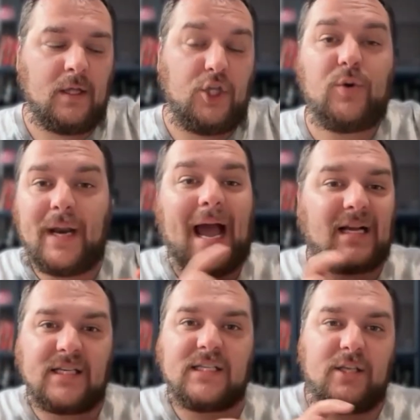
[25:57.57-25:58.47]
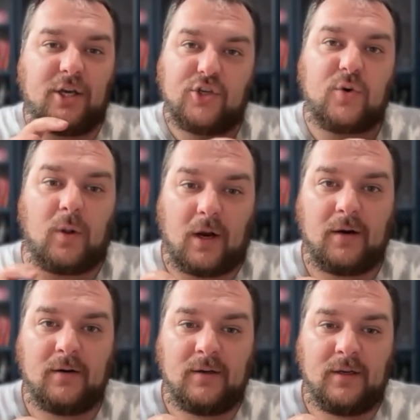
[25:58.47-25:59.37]
you could access the
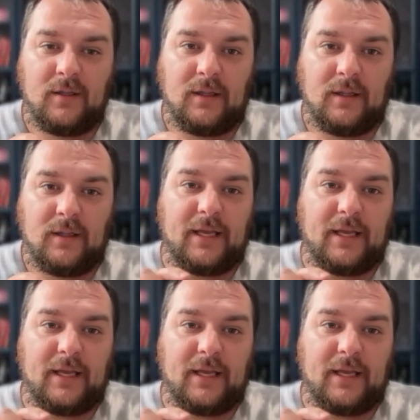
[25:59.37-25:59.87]
controller. Like you could